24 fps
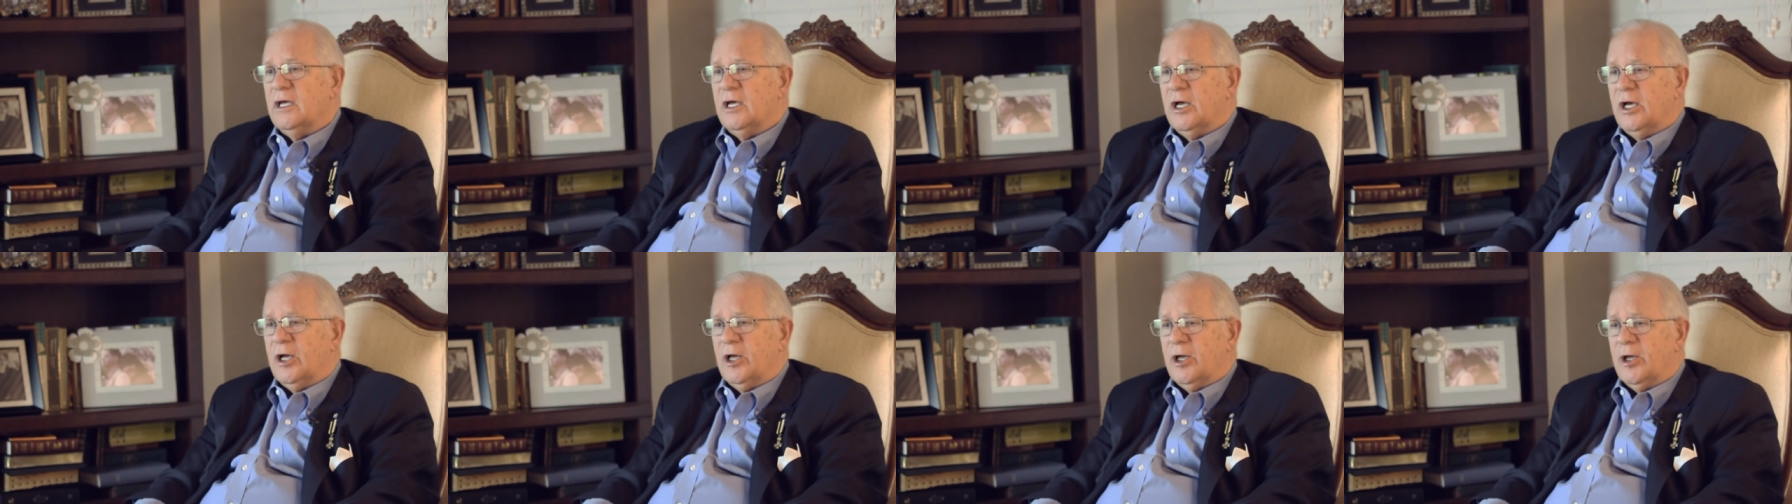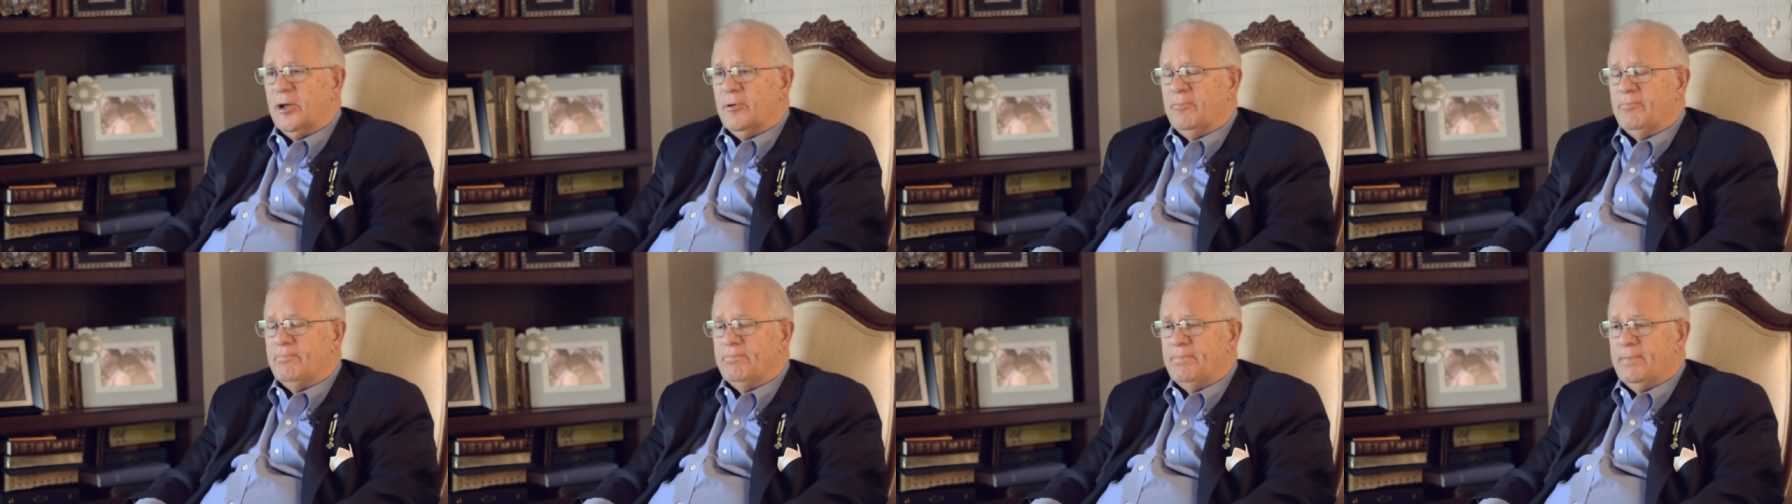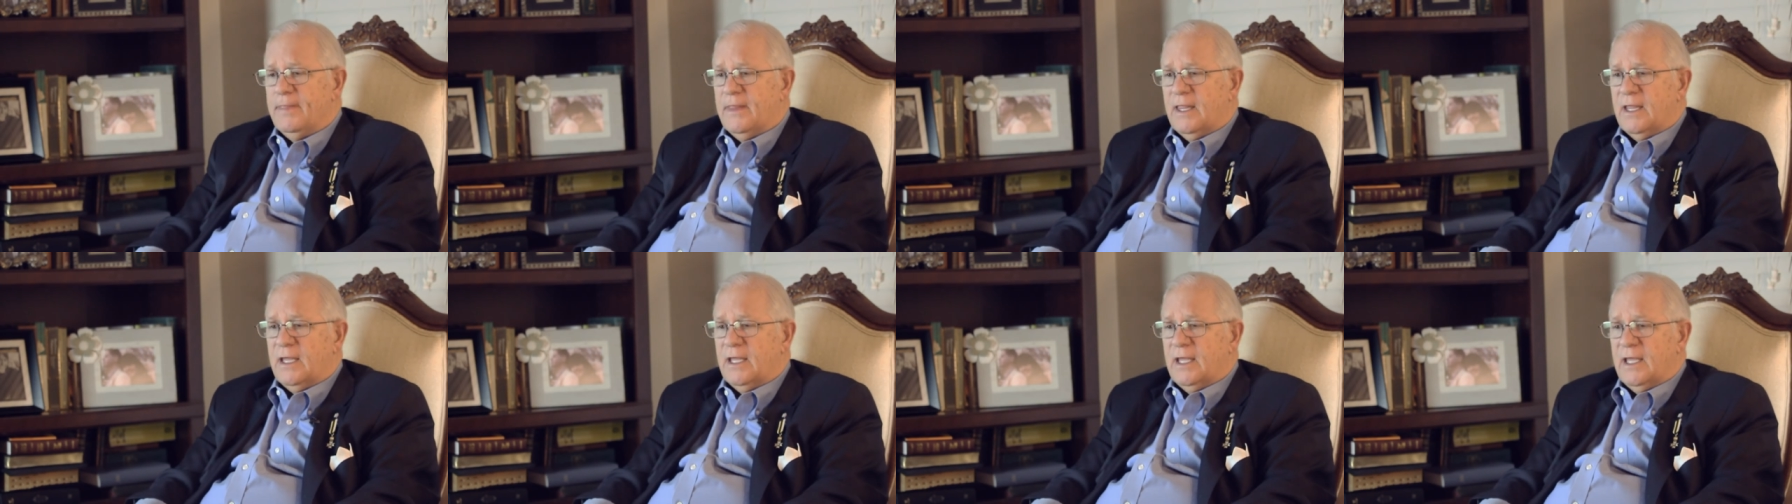
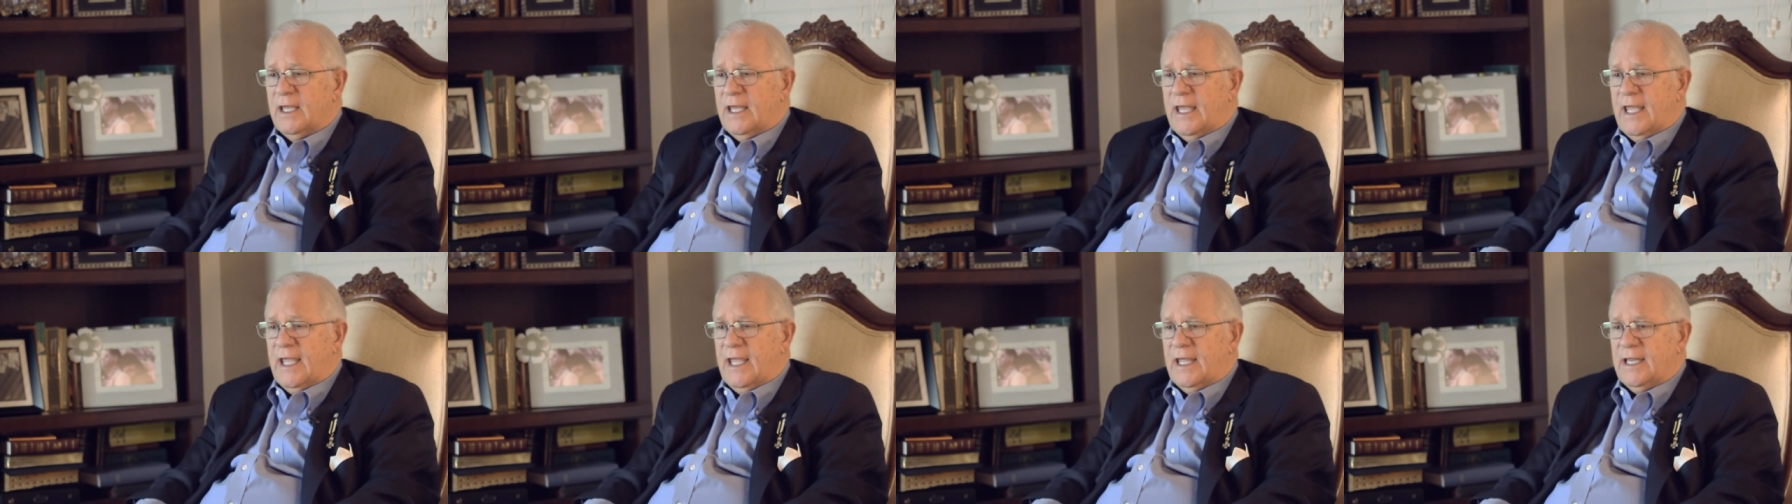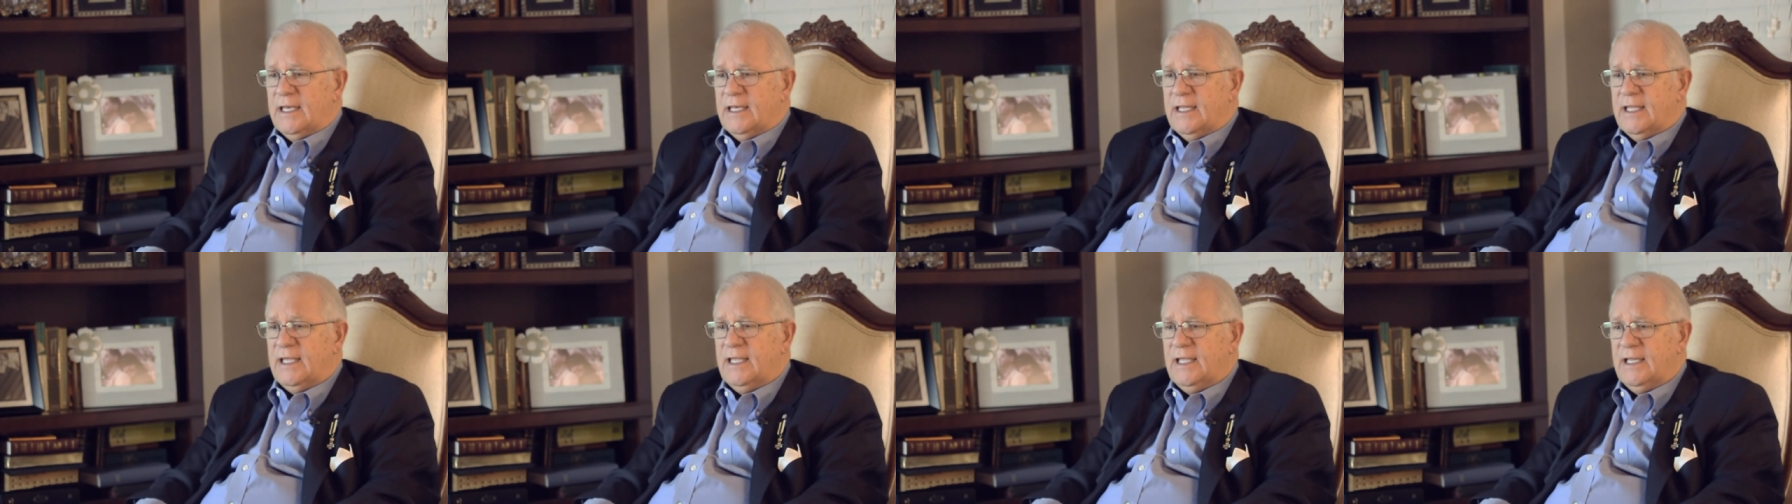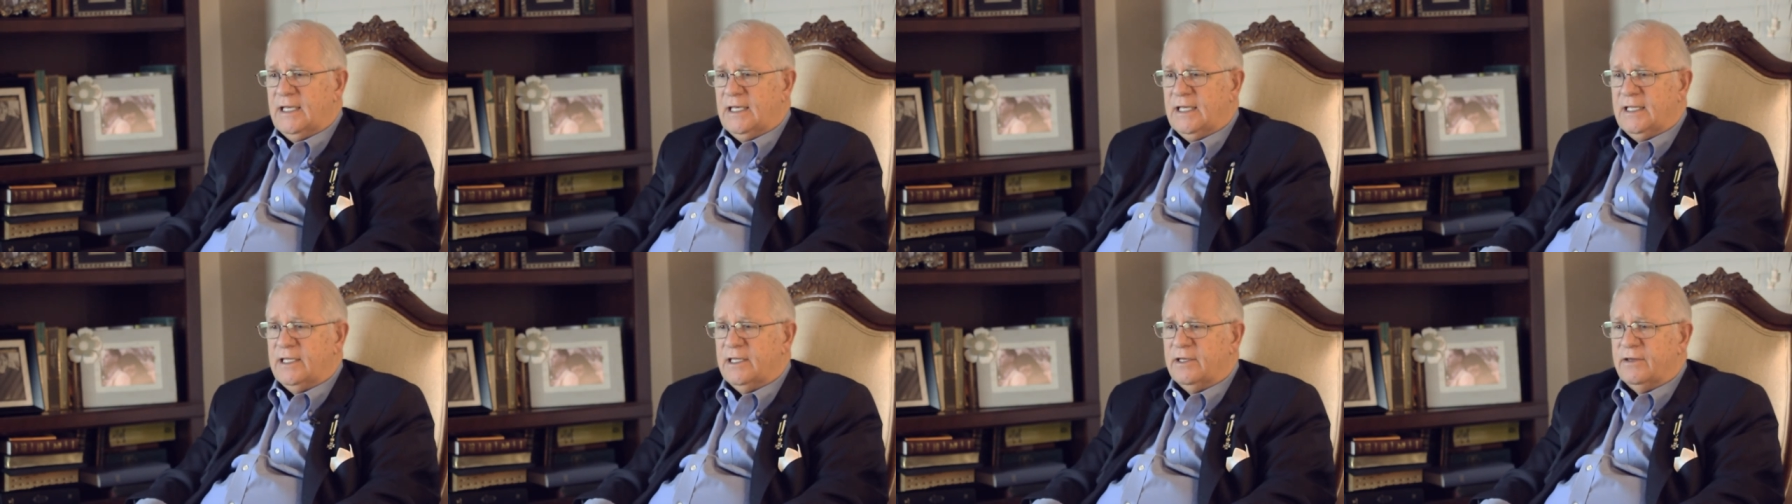and
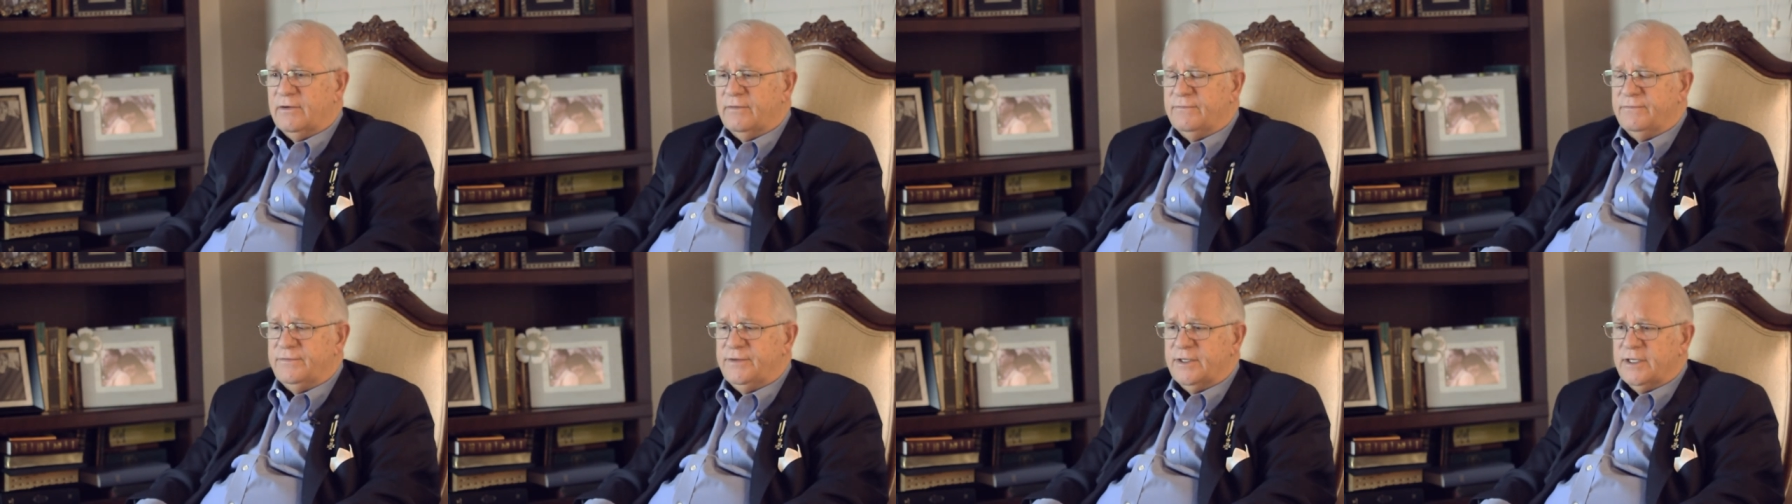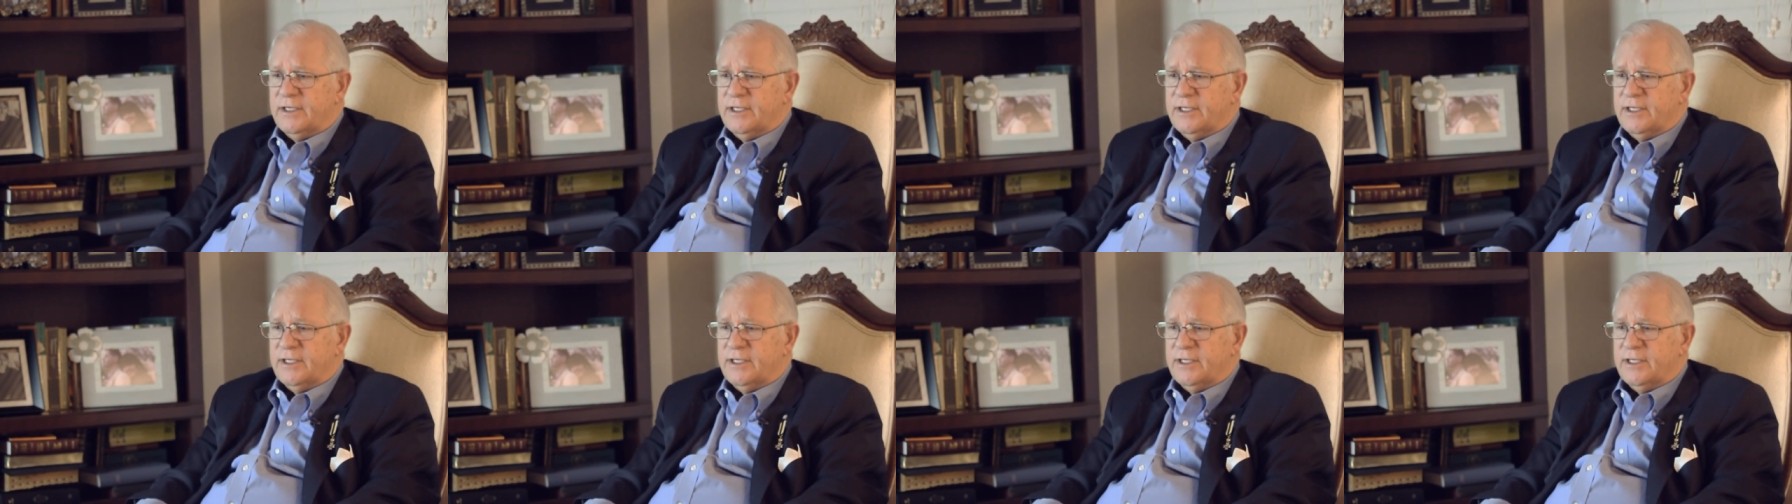he lived